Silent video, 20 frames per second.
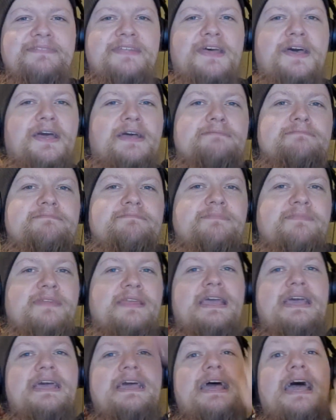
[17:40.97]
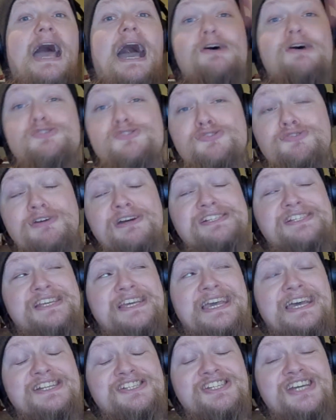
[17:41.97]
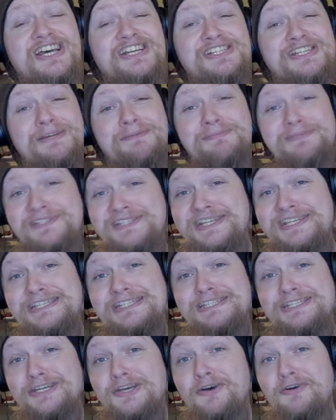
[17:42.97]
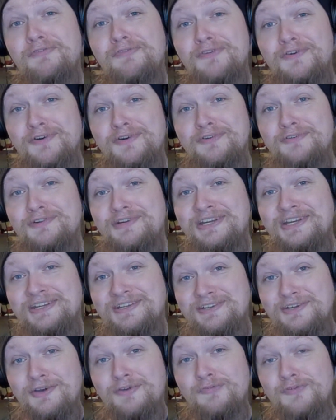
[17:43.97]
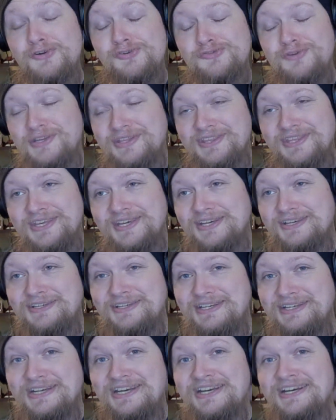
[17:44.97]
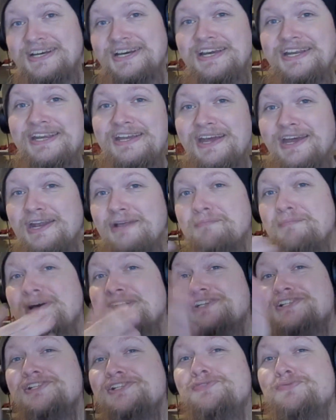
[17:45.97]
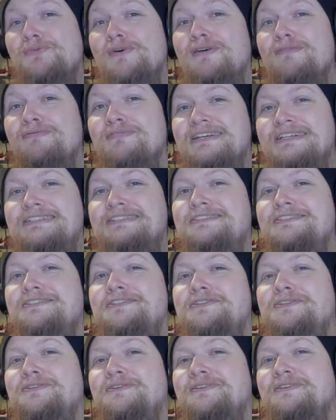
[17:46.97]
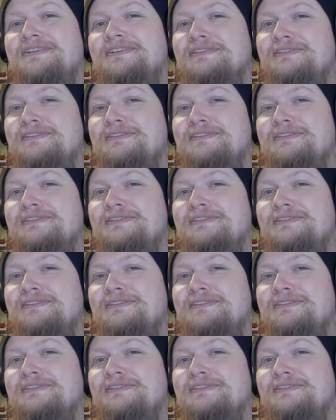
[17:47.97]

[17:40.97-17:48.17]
Okay. I was trying to get ChatGPT to go for a drink there, and it managed to swerve like, oh,